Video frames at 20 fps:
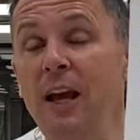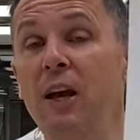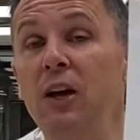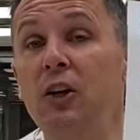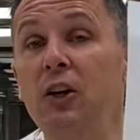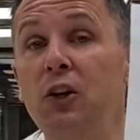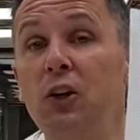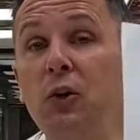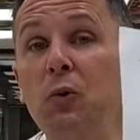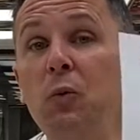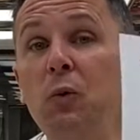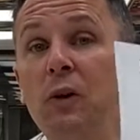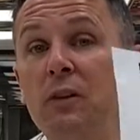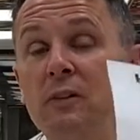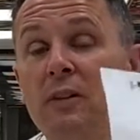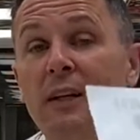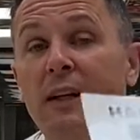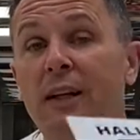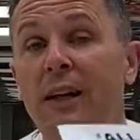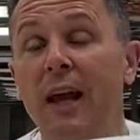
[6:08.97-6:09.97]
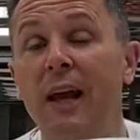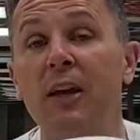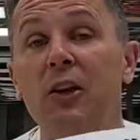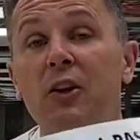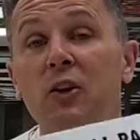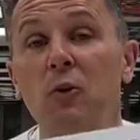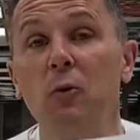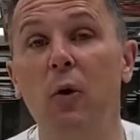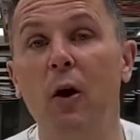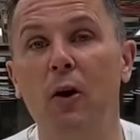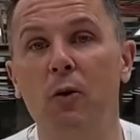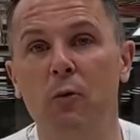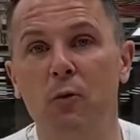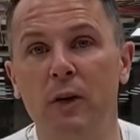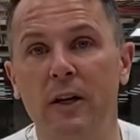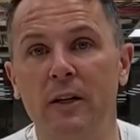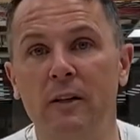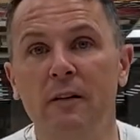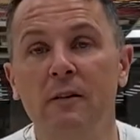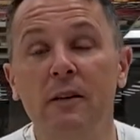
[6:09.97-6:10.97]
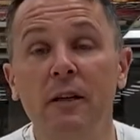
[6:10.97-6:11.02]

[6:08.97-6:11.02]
You will need a QR reader.